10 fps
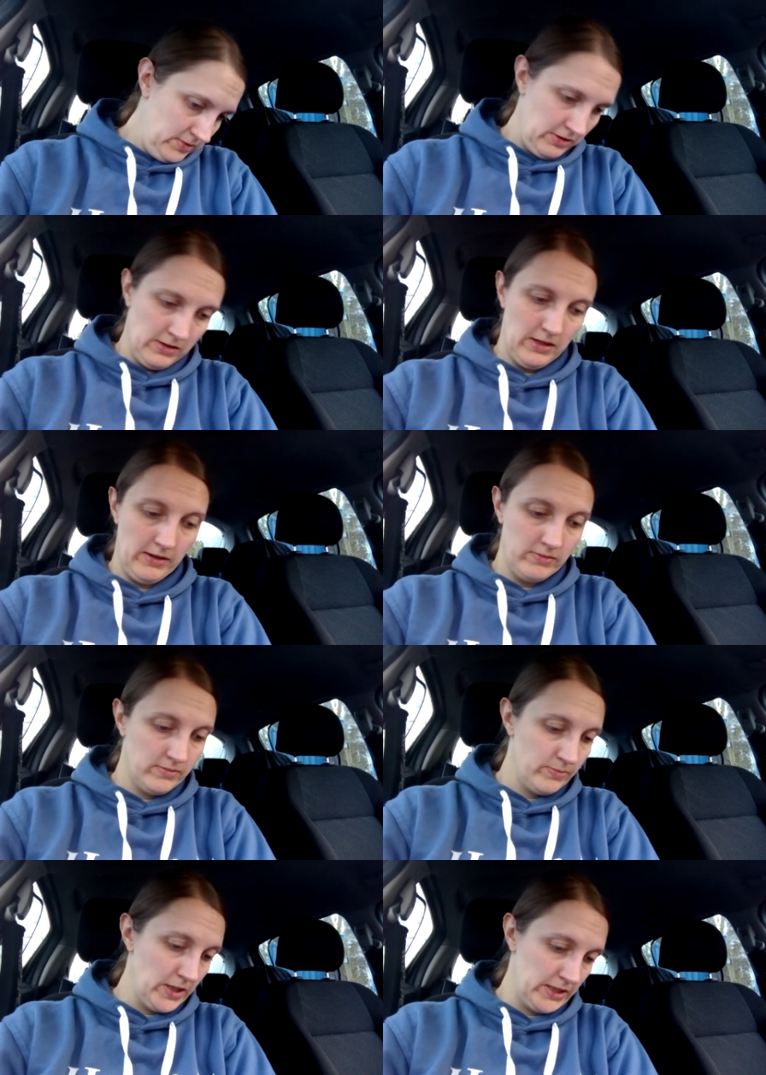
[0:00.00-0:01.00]
Mm-hmm.
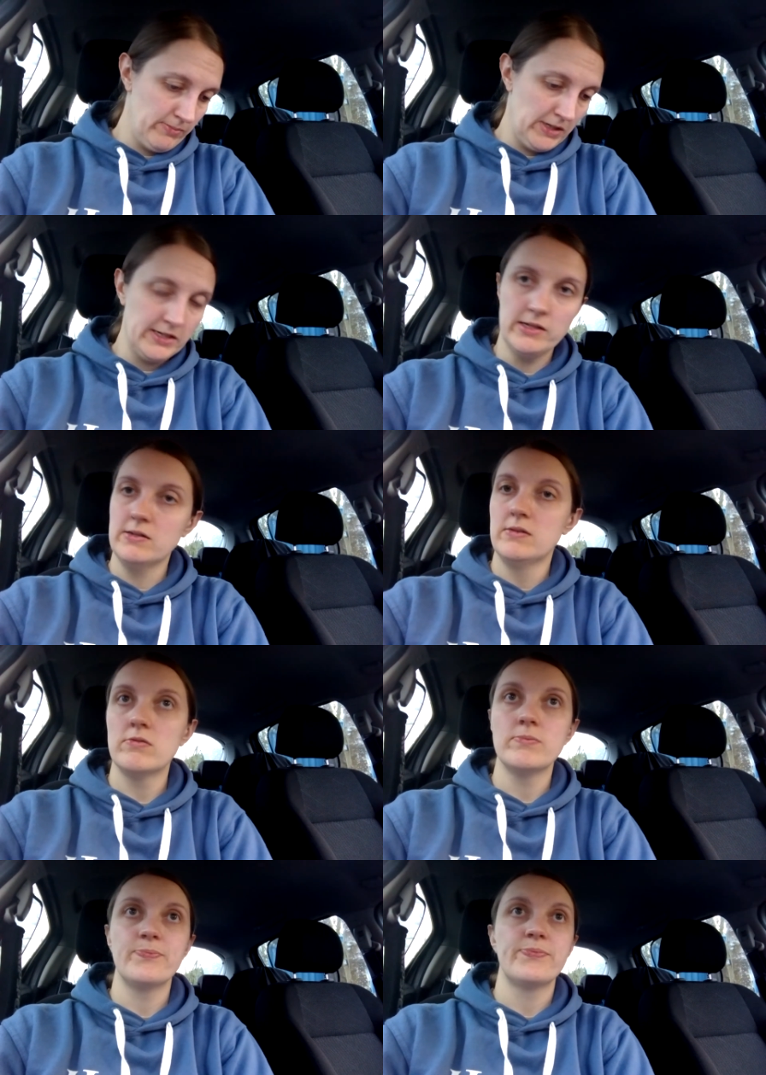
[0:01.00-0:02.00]
Bloody bleeding.
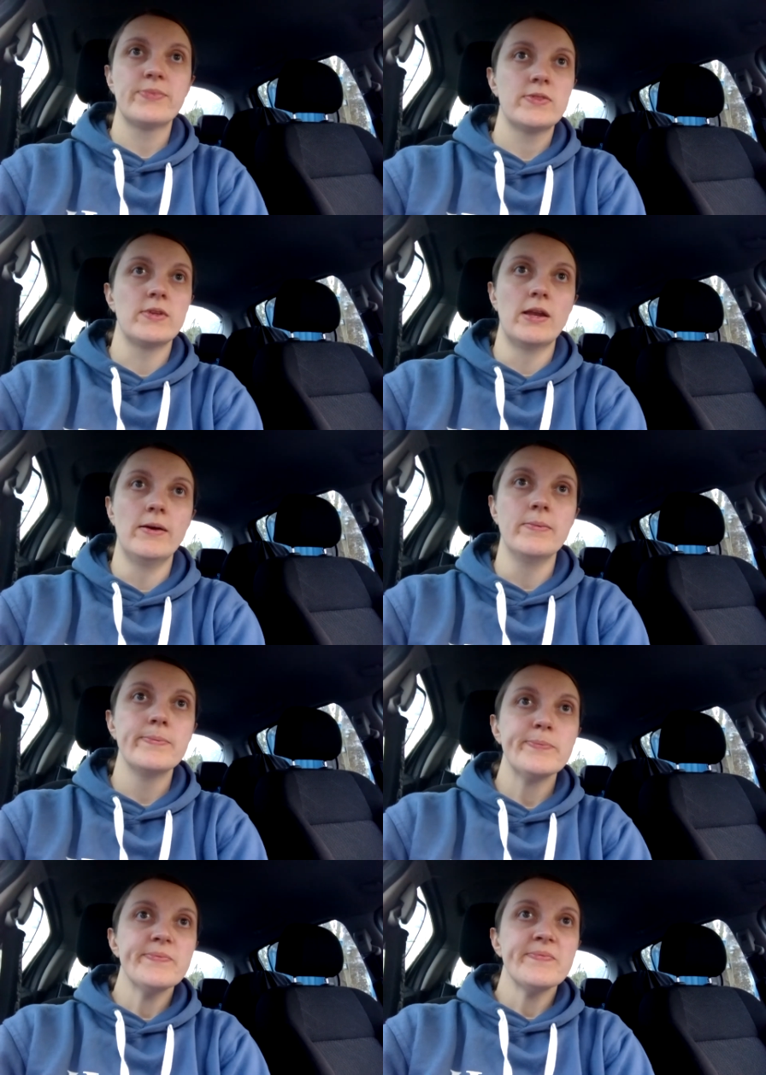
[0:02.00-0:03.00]
Dunno.
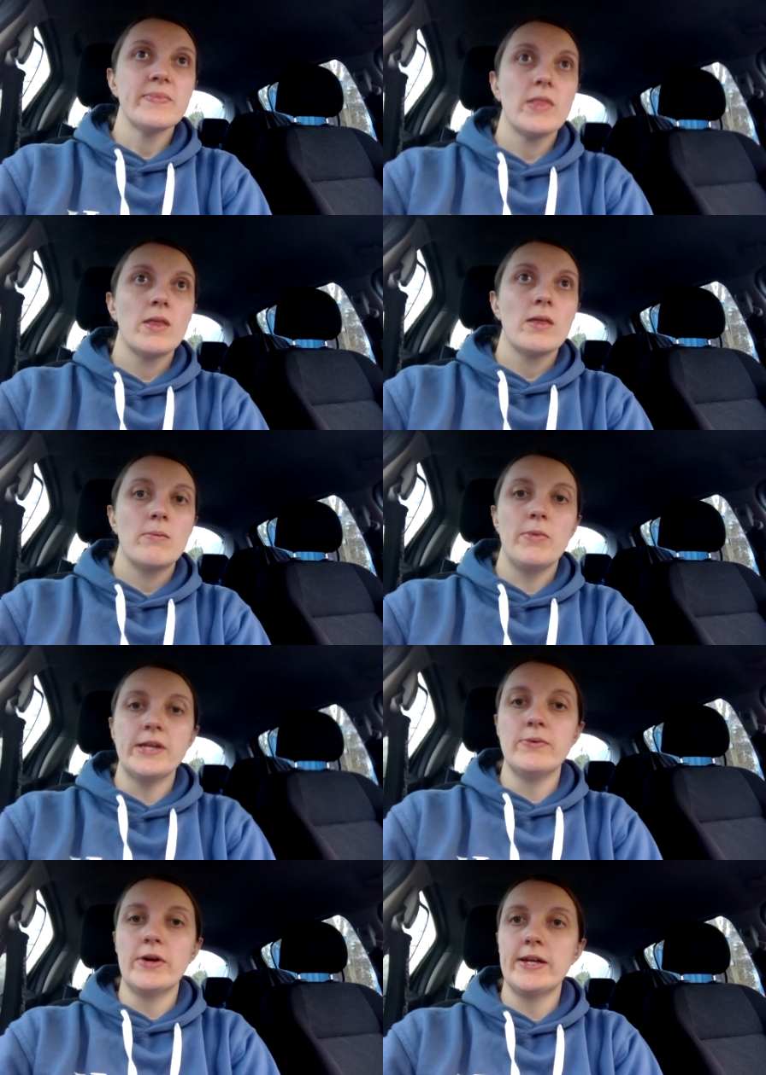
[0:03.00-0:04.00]

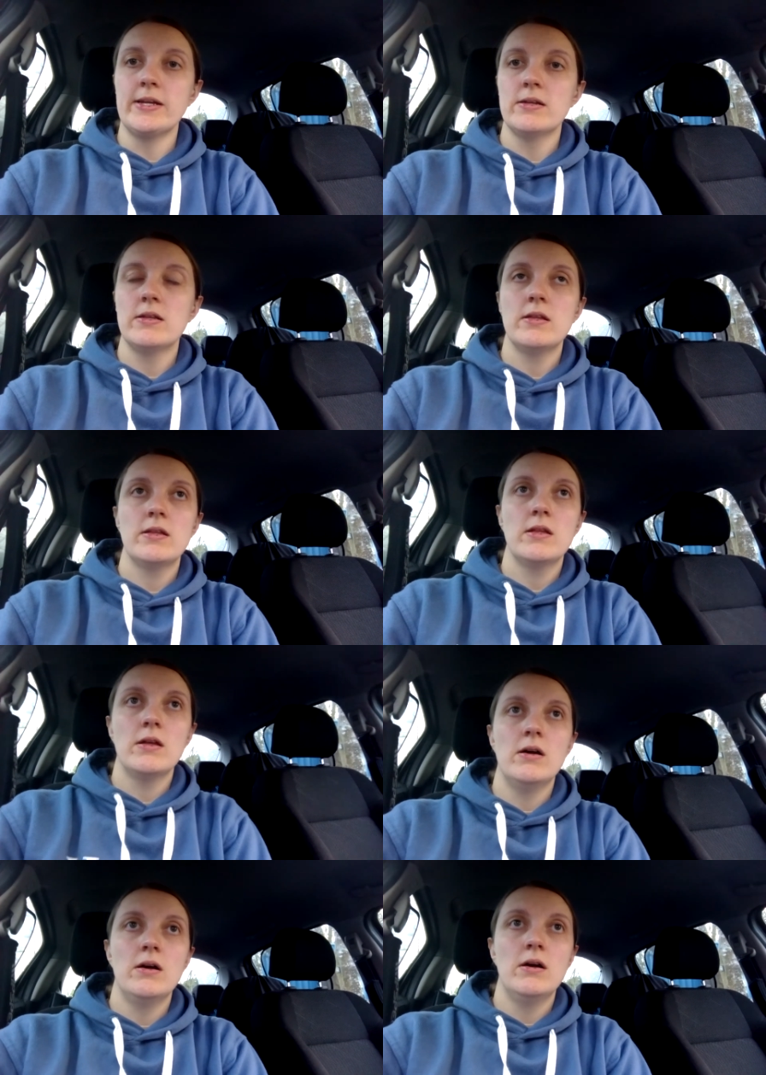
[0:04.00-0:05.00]
Anyway,
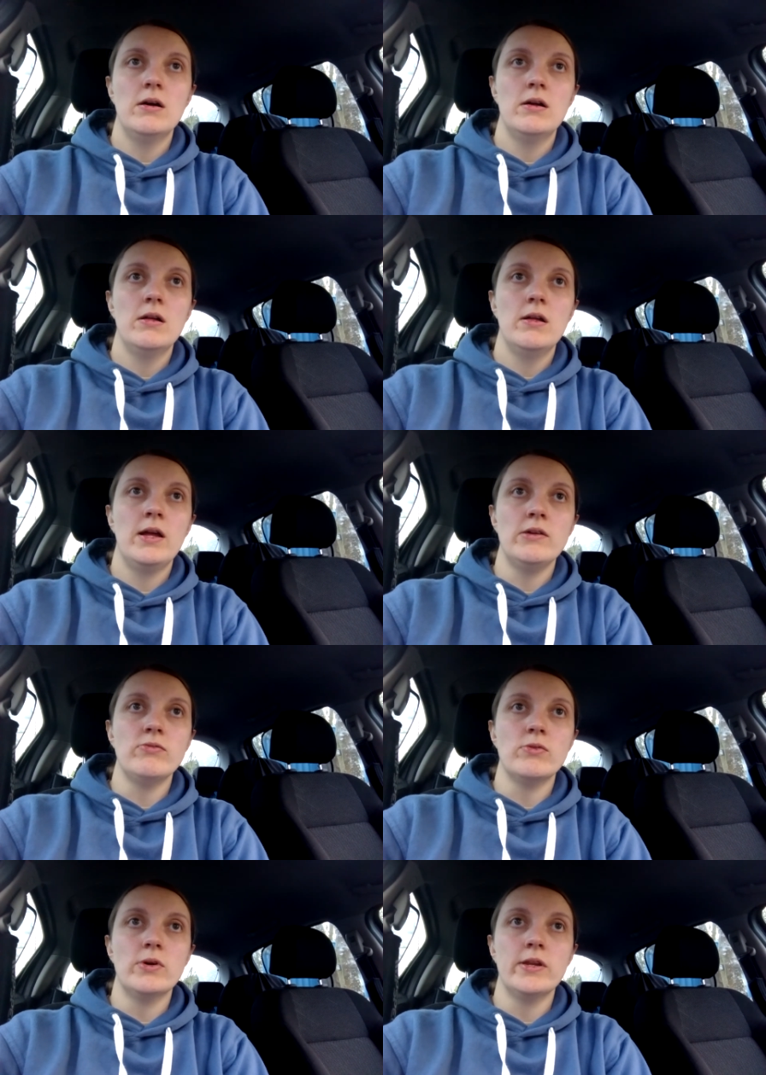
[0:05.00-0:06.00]

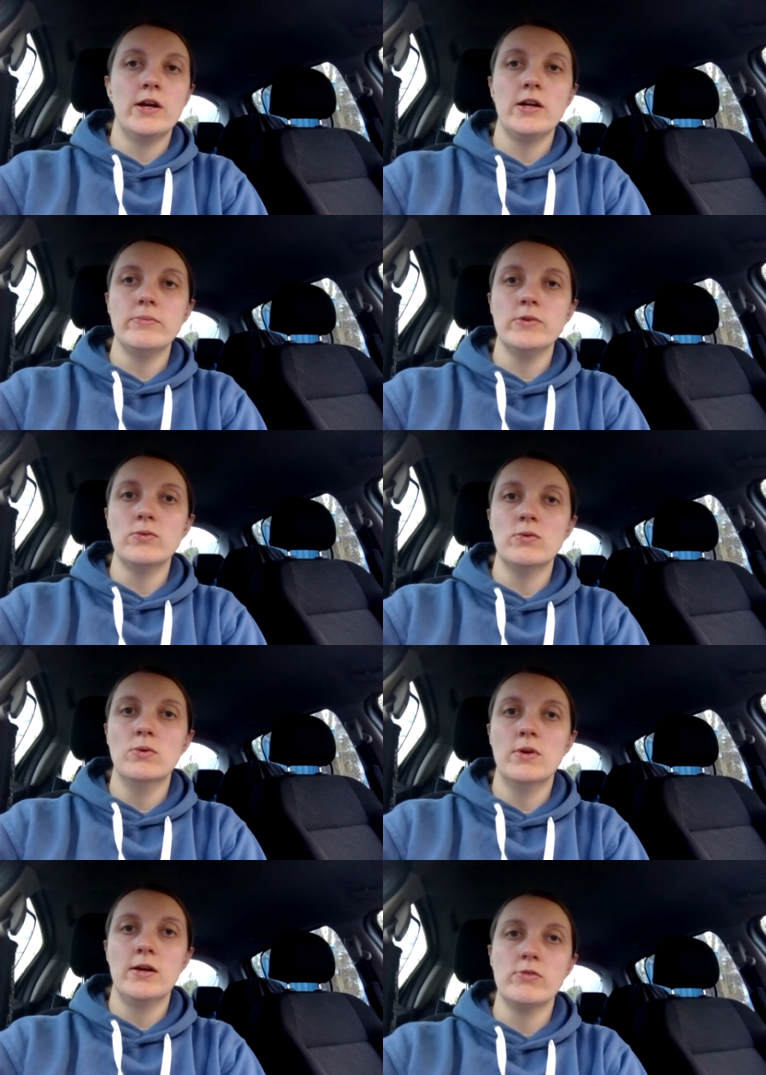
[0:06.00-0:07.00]
everyone, I hope you
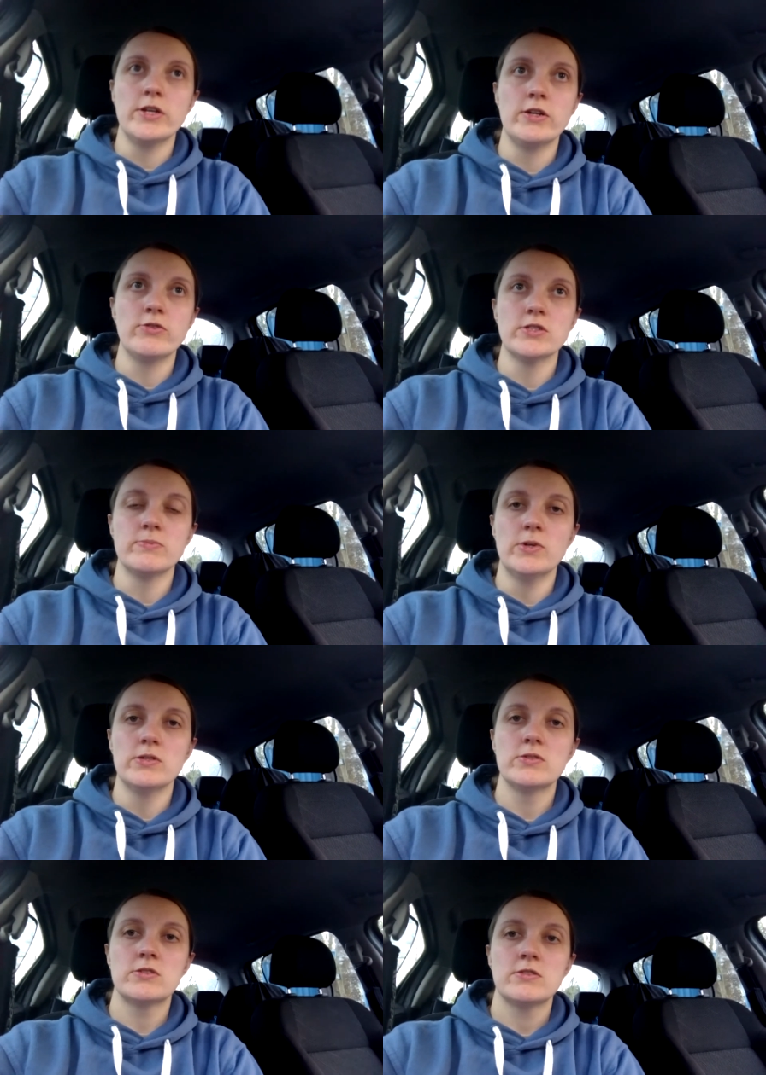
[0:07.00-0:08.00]
all have a good
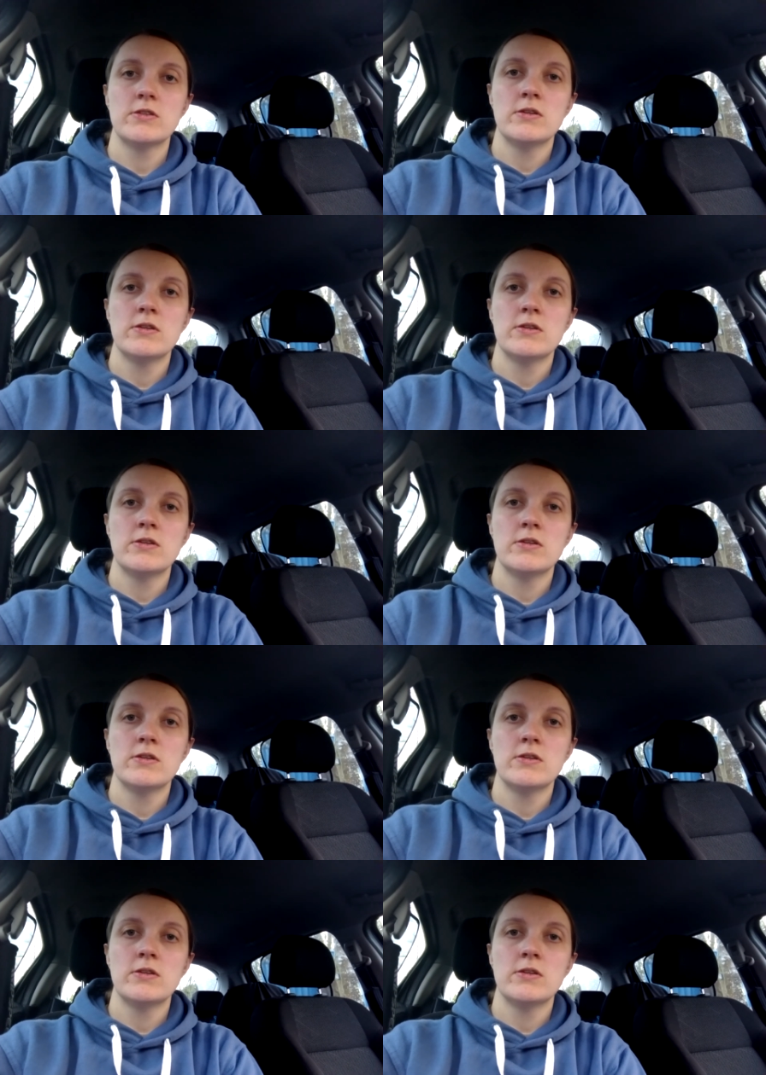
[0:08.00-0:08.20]
Christmas.